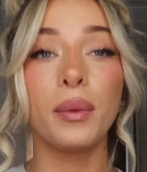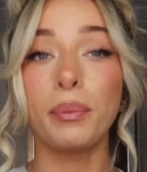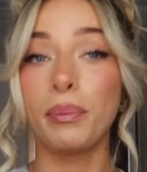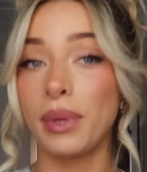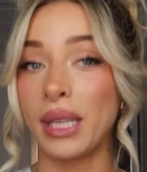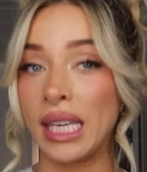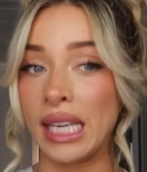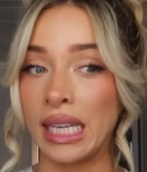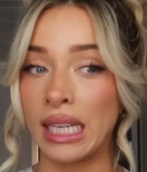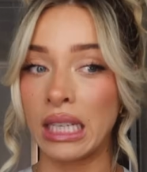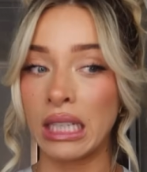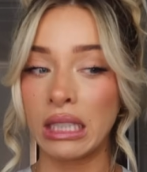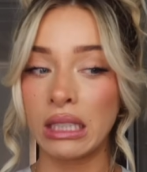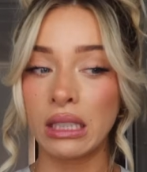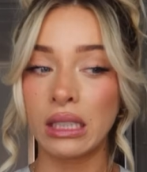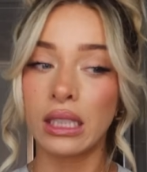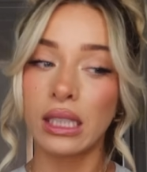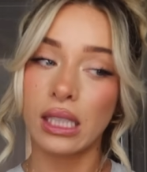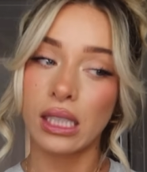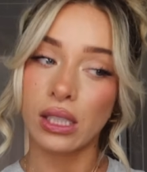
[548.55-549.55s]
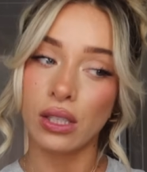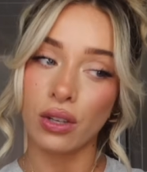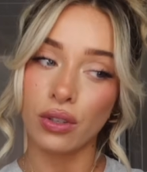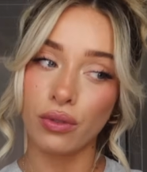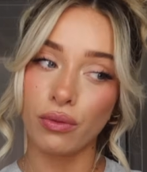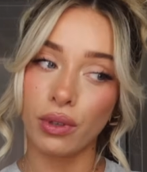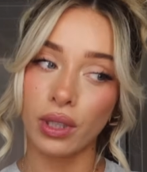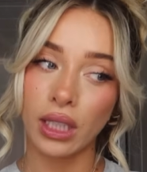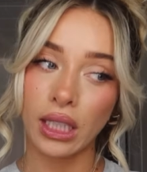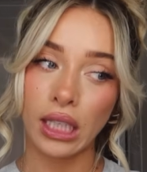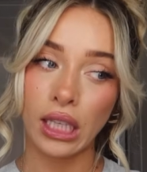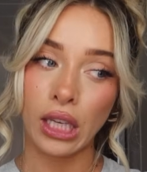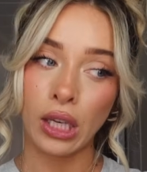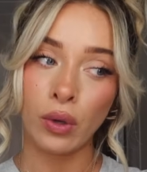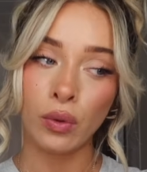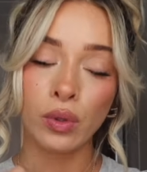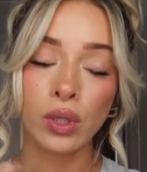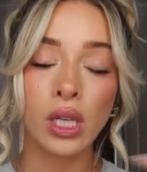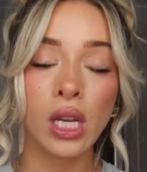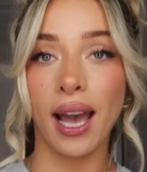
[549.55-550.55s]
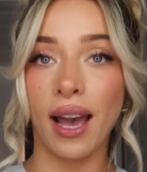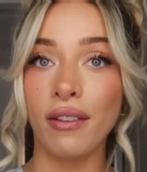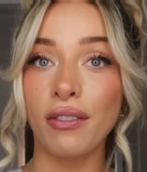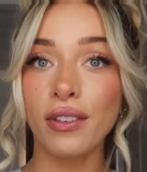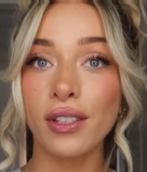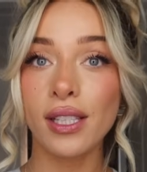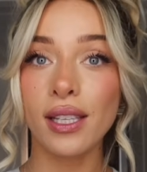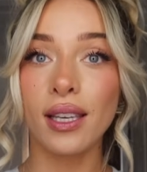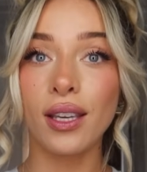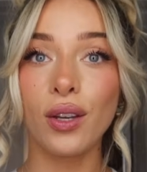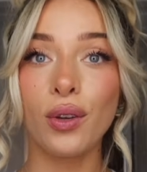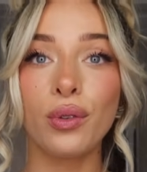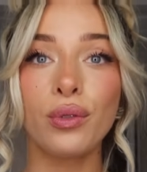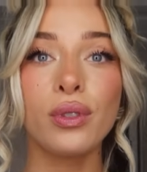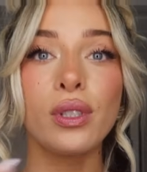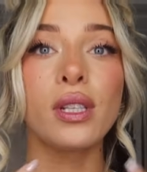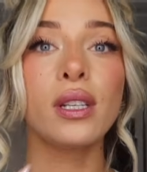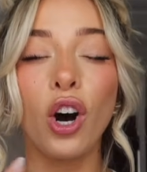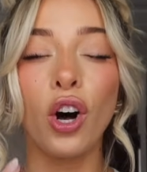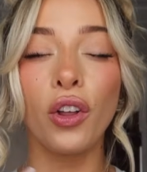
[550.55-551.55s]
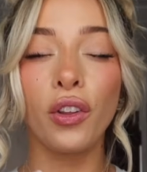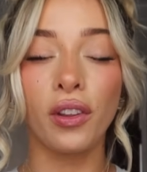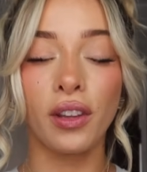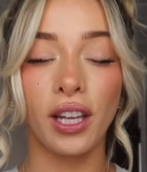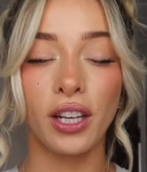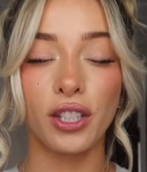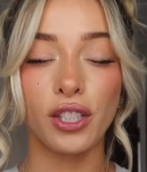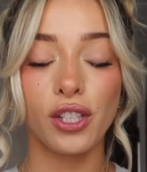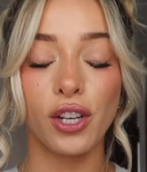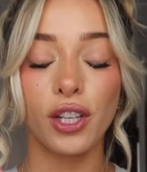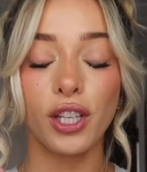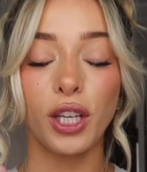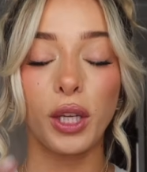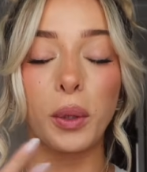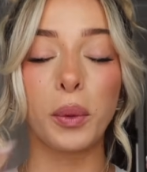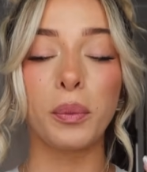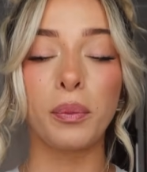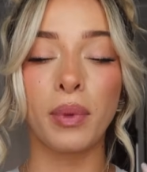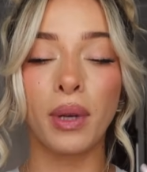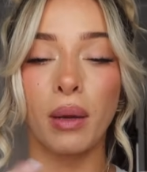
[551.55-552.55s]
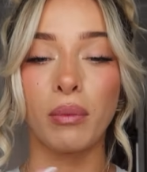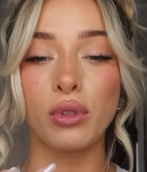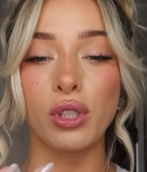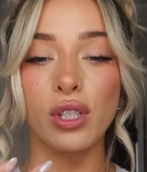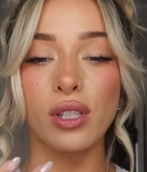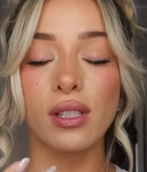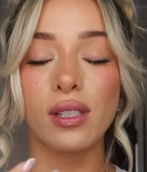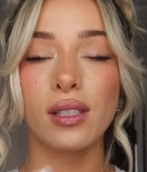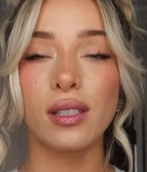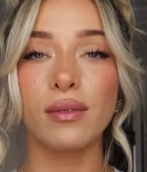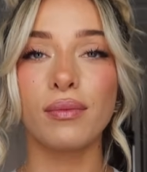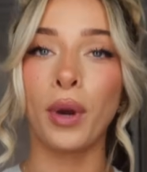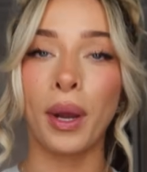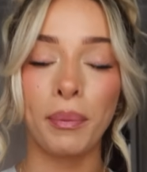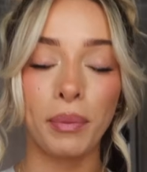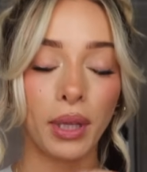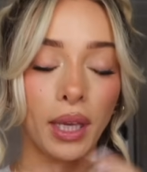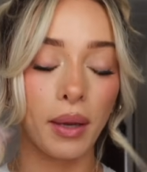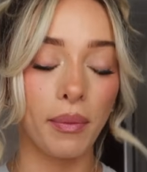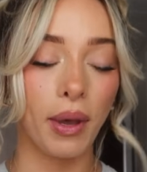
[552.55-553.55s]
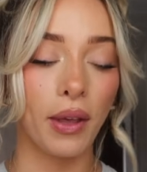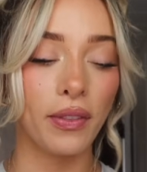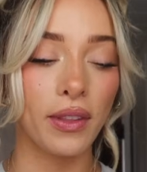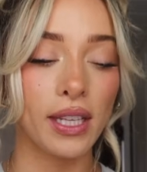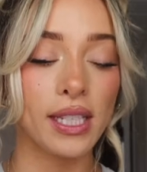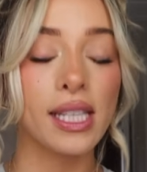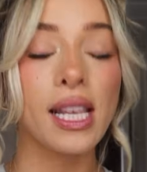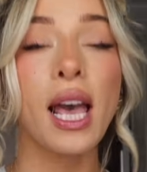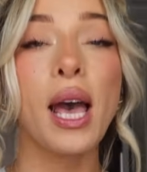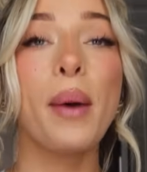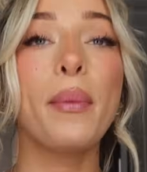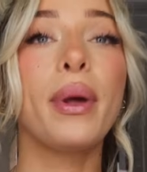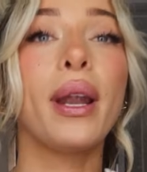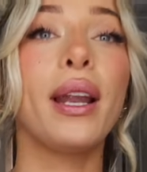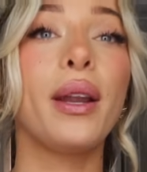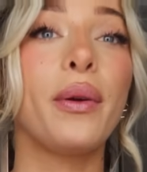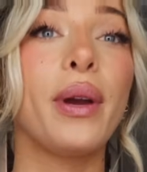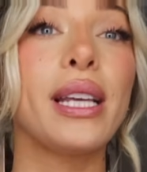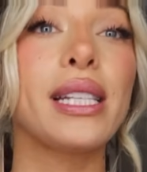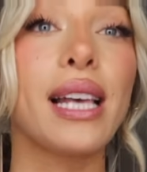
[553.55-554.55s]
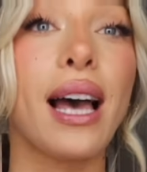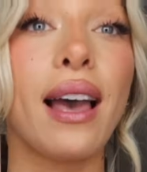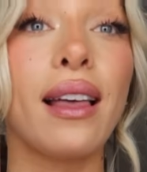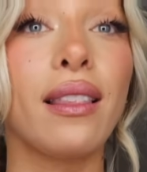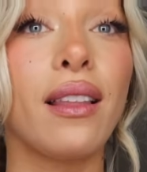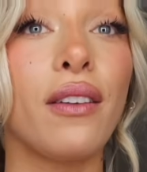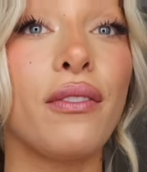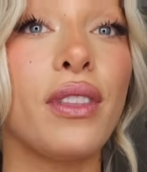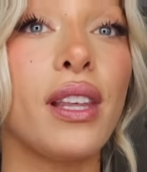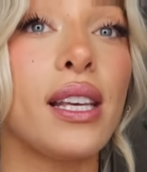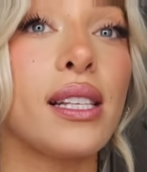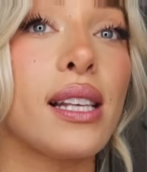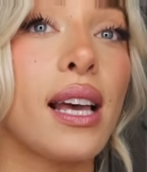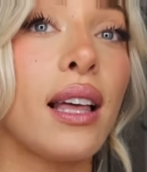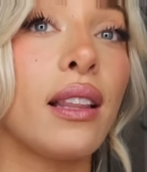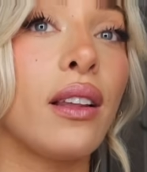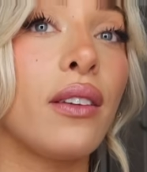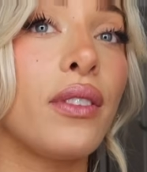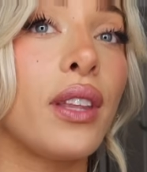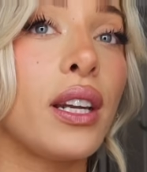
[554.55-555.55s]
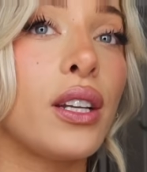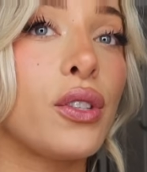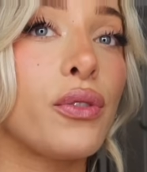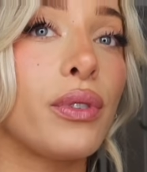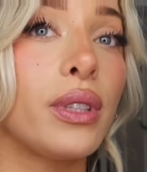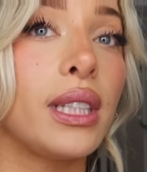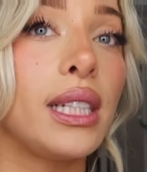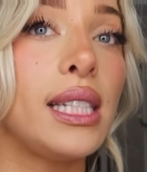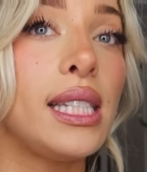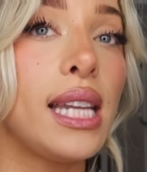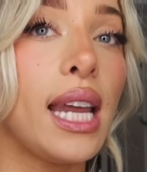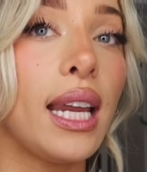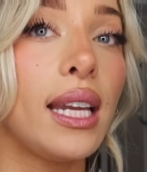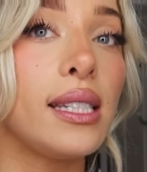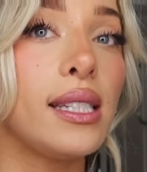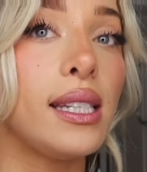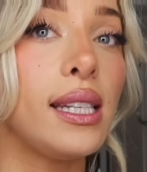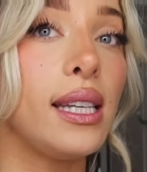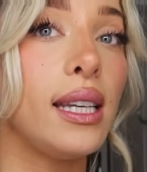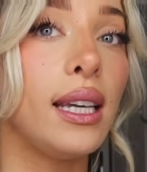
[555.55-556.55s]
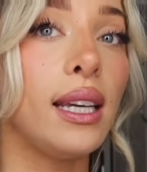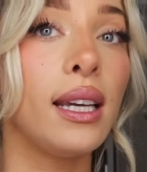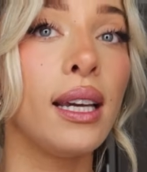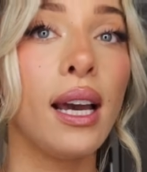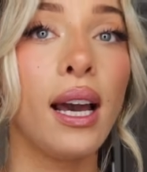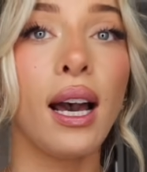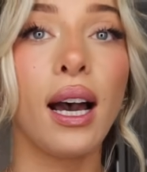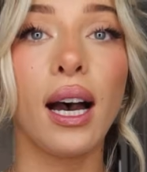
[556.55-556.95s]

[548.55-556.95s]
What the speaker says: B, it's also really cute. F is cute. All the letters are cute, but I'm just rambling about this. But anyways, I love this. I love that it's really dainty.